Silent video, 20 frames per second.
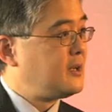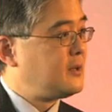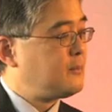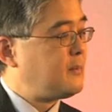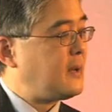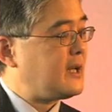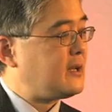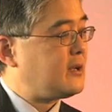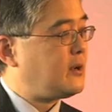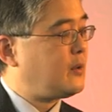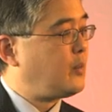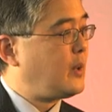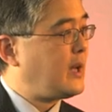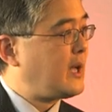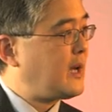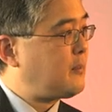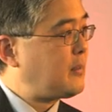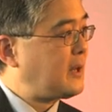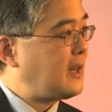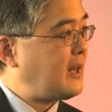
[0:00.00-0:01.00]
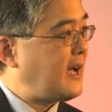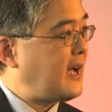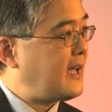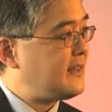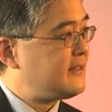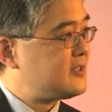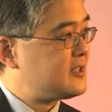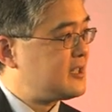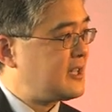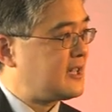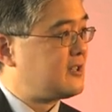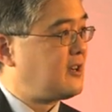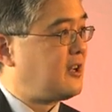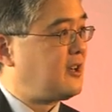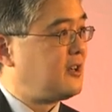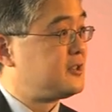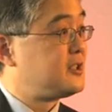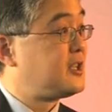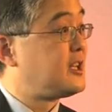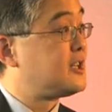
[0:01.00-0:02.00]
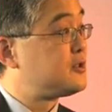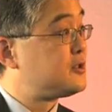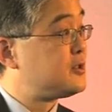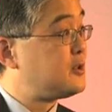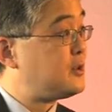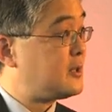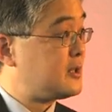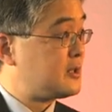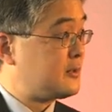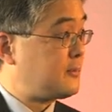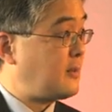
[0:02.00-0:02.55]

but we applied the technology as soon as